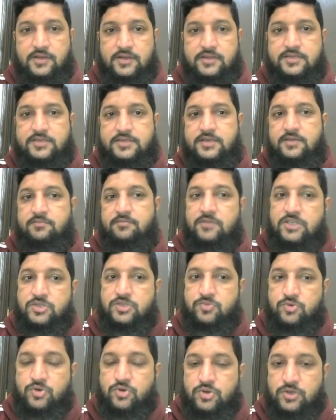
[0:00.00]
understand much
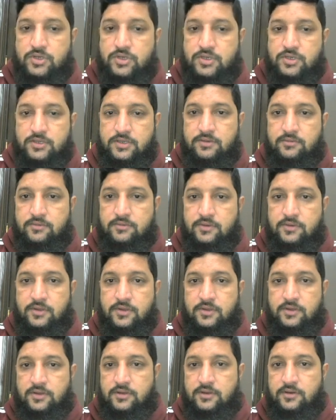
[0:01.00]
more
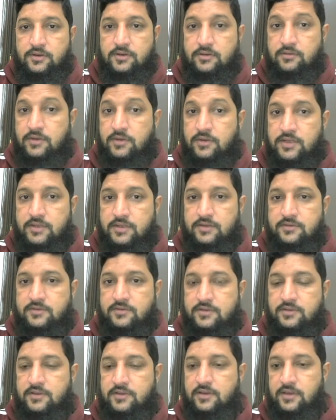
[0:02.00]
details
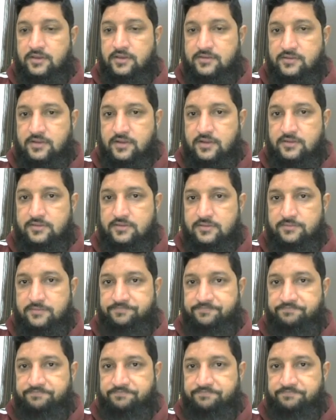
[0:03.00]
in the next class.